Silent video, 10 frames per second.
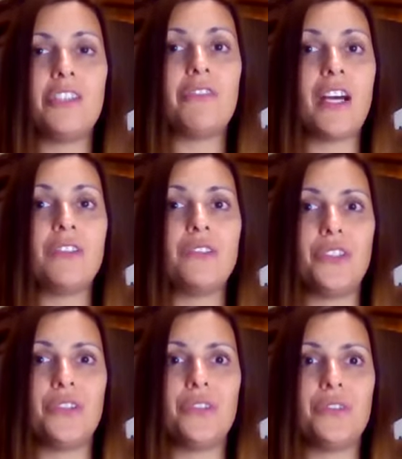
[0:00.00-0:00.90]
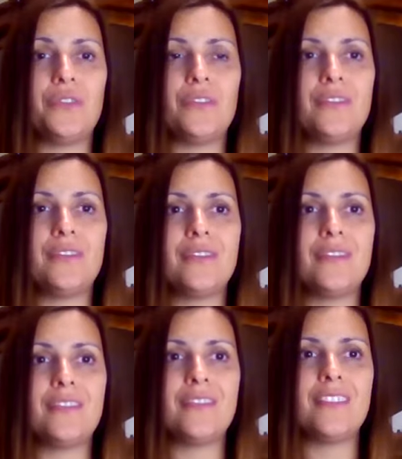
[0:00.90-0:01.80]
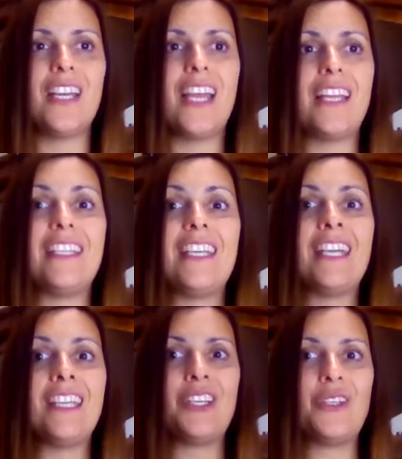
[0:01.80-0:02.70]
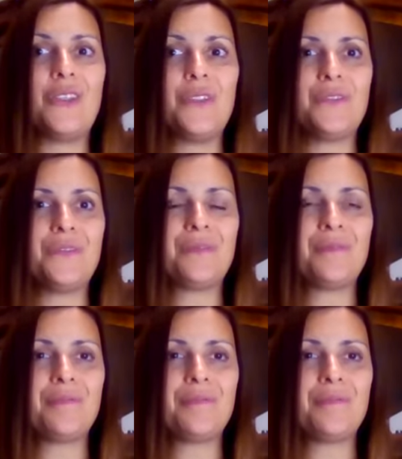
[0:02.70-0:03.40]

around you and in you.